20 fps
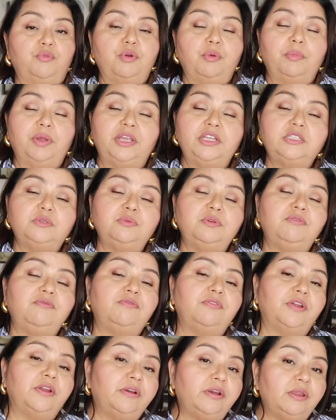Reminds me
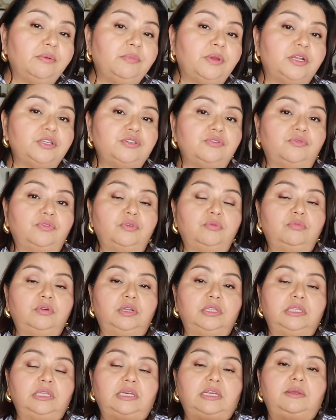very much of the
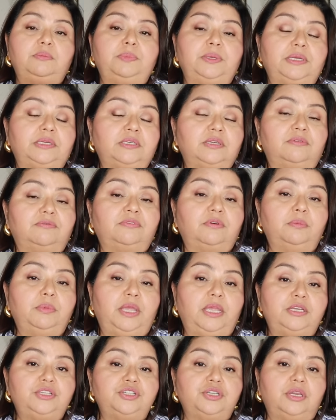one that I picked up from
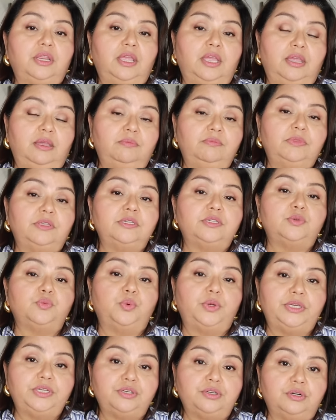H and M this
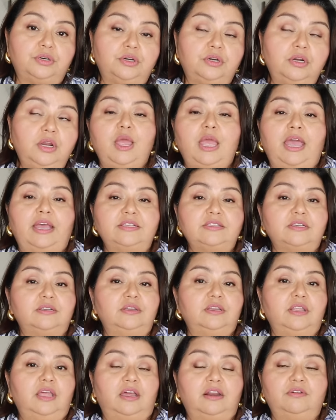winter. It has a
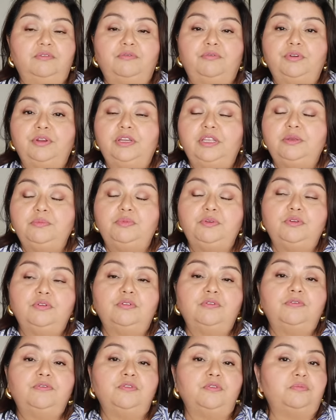lot of really
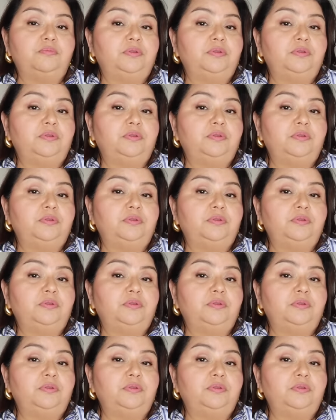beautiful